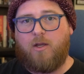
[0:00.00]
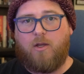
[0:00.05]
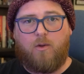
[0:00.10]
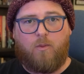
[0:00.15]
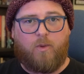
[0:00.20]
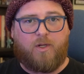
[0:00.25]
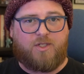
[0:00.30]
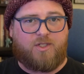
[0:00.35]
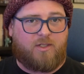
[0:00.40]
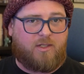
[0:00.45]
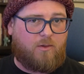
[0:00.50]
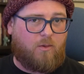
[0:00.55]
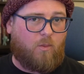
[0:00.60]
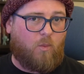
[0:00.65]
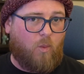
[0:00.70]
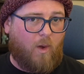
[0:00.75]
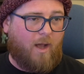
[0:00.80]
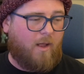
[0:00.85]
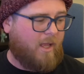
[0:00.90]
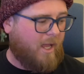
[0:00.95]
which
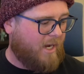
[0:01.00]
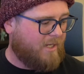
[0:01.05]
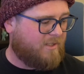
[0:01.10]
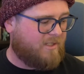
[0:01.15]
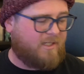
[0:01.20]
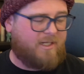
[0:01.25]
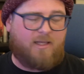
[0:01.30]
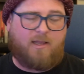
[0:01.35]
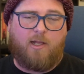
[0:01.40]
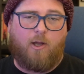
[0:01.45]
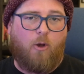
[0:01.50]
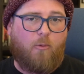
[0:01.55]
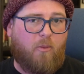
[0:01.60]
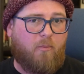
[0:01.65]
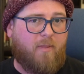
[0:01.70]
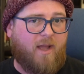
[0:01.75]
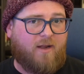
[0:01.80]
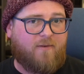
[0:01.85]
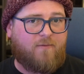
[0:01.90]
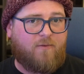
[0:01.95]
while I did get the open
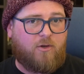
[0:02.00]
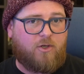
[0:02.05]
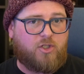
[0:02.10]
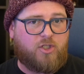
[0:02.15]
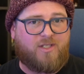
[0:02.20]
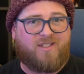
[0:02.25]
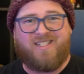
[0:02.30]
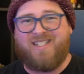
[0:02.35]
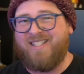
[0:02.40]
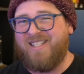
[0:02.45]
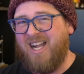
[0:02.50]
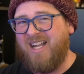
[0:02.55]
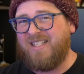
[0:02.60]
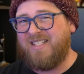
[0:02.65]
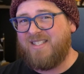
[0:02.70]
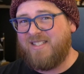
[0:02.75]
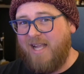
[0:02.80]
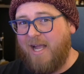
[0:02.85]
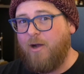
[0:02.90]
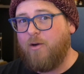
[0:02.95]
back version, did not
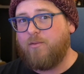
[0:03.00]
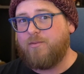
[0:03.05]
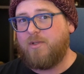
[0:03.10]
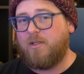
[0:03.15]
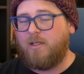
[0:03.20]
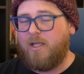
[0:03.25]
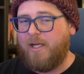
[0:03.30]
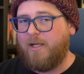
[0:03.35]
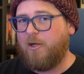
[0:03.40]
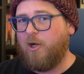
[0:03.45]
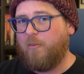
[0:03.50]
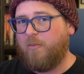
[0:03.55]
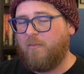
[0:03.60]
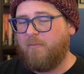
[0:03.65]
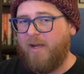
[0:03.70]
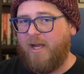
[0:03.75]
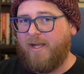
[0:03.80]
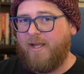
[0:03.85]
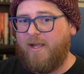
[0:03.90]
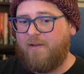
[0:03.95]
sound like open
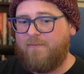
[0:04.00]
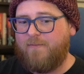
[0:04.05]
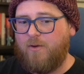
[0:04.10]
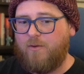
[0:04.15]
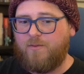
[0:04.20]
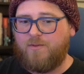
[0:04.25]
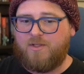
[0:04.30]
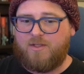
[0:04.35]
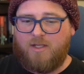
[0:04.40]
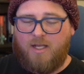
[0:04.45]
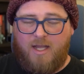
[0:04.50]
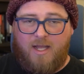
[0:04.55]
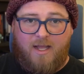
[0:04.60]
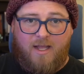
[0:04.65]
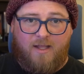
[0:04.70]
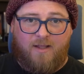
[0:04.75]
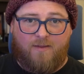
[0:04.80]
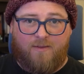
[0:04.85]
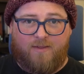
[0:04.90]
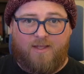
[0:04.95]
back headphones.
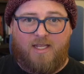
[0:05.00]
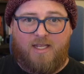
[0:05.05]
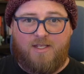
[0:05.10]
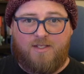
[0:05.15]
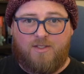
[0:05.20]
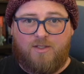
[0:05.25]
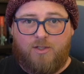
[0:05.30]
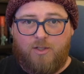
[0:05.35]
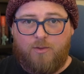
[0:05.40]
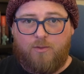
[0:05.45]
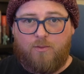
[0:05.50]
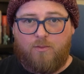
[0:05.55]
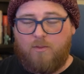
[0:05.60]
These do.